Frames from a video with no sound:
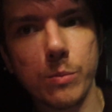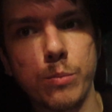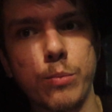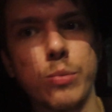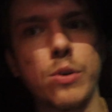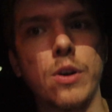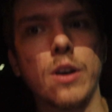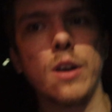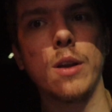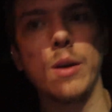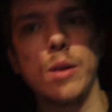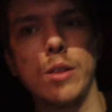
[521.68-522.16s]

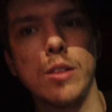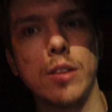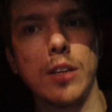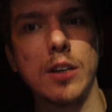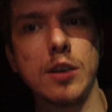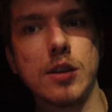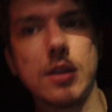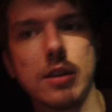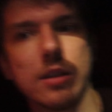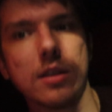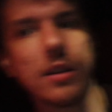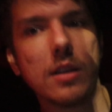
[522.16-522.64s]
pretty
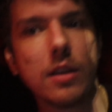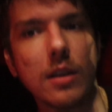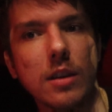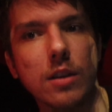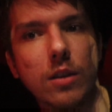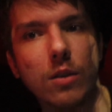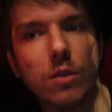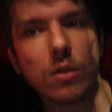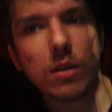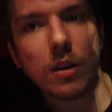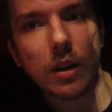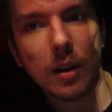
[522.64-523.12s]

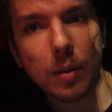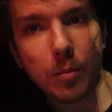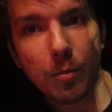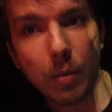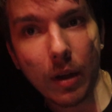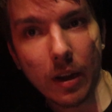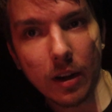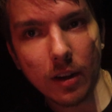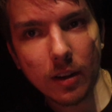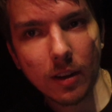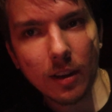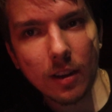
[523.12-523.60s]
decently, or like
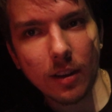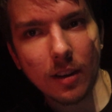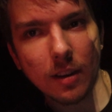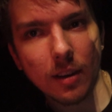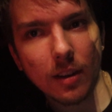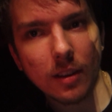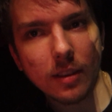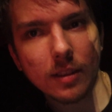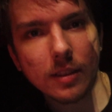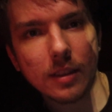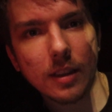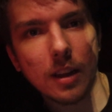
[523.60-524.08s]
better than
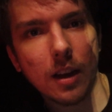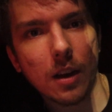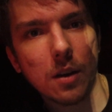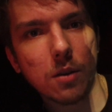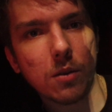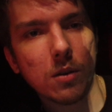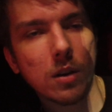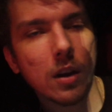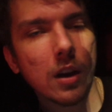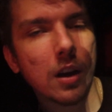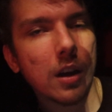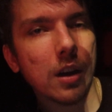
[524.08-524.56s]
it is
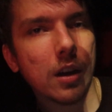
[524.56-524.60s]
now,